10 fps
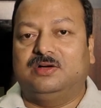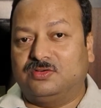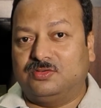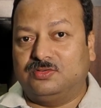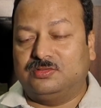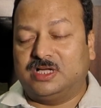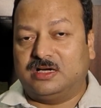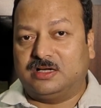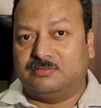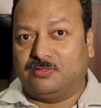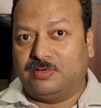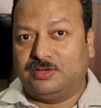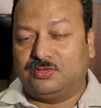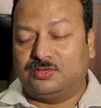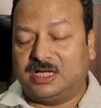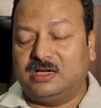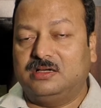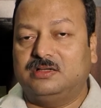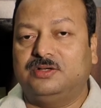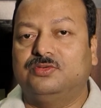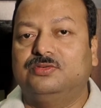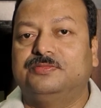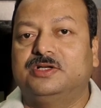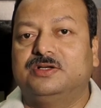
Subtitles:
that I'm going to tell you.